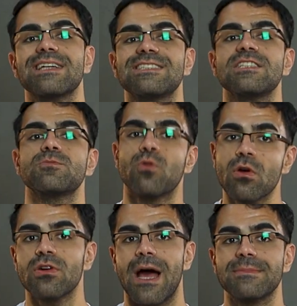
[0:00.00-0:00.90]
exchange
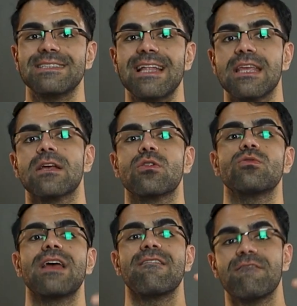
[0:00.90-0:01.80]
programs that
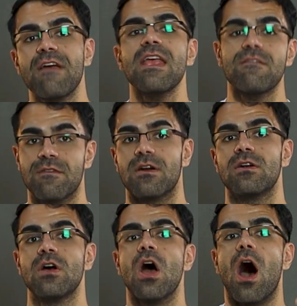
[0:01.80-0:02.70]
include a waiver